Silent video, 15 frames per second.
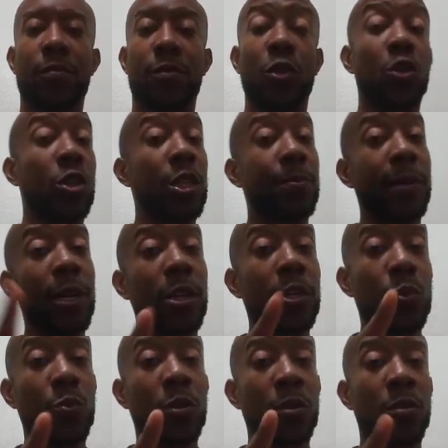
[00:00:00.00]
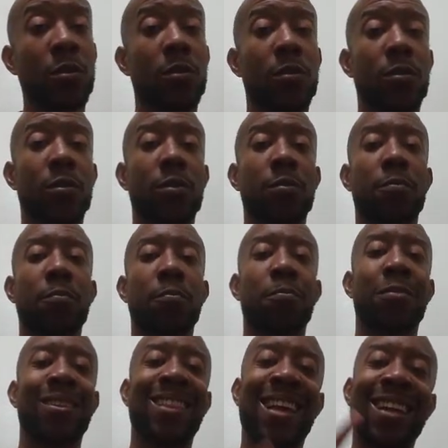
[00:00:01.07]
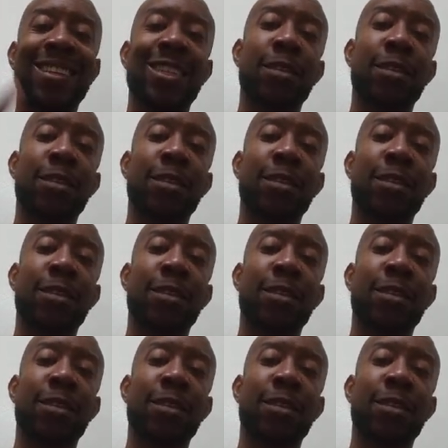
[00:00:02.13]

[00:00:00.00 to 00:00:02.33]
Your experience will but that